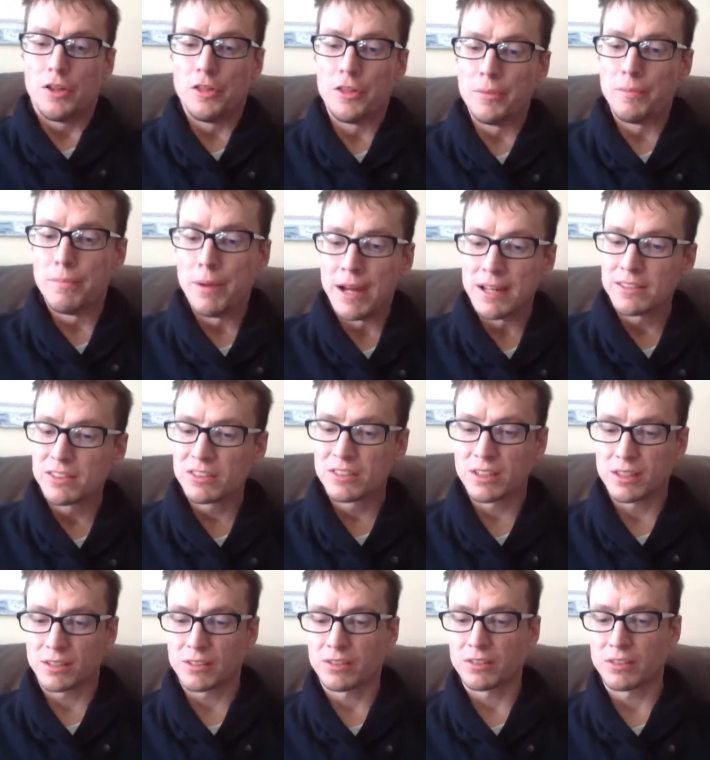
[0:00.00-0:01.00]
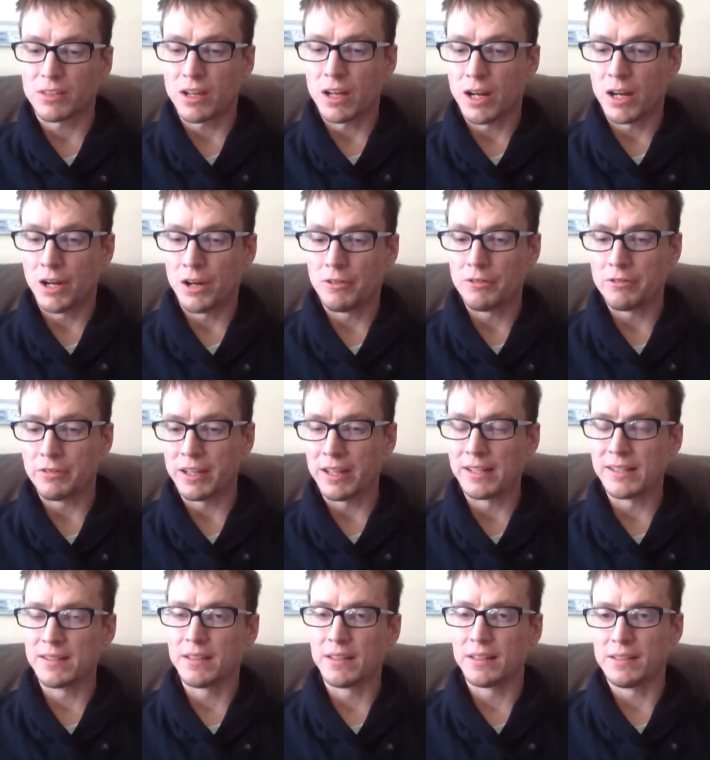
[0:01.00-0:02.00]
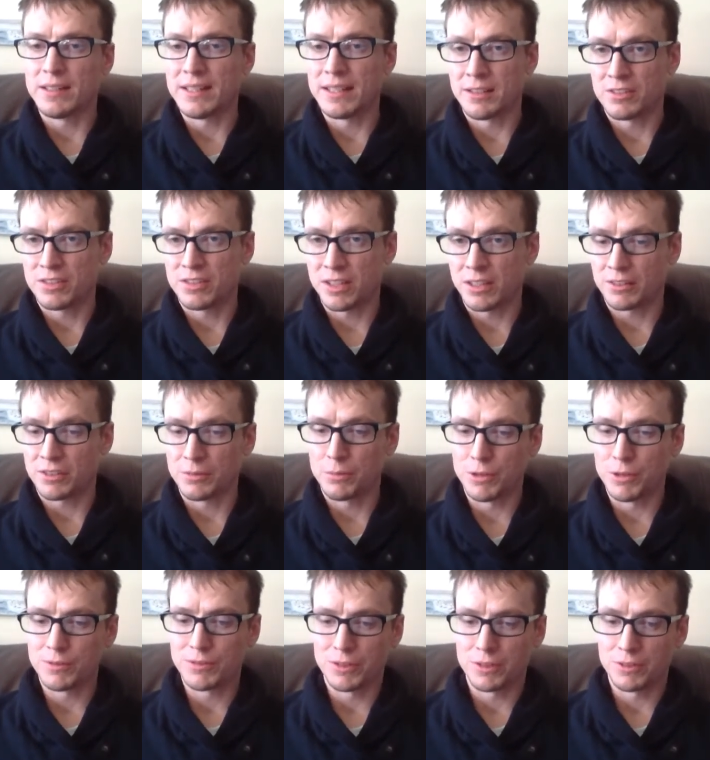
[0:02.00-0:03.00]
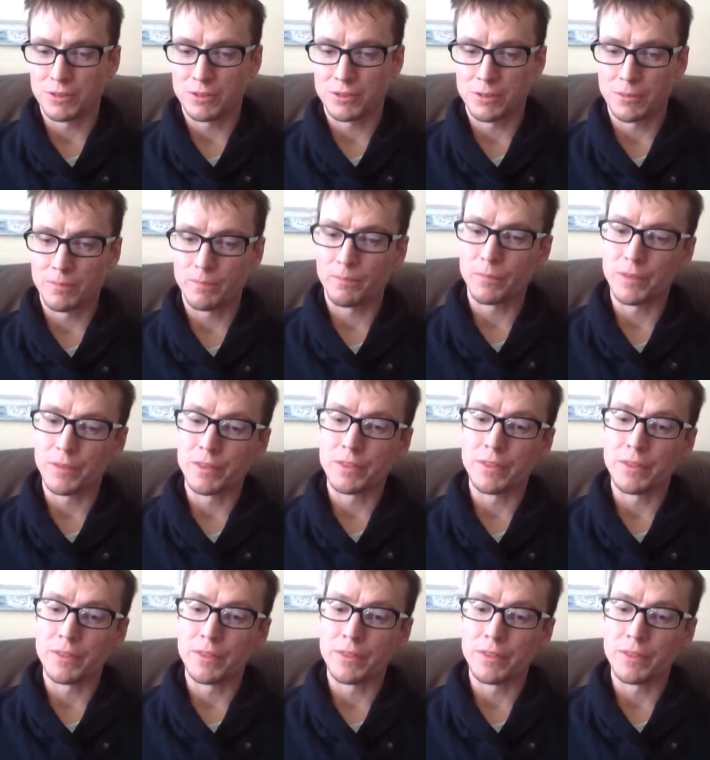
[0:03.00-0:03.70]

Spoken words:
the basics of an insect's immune system.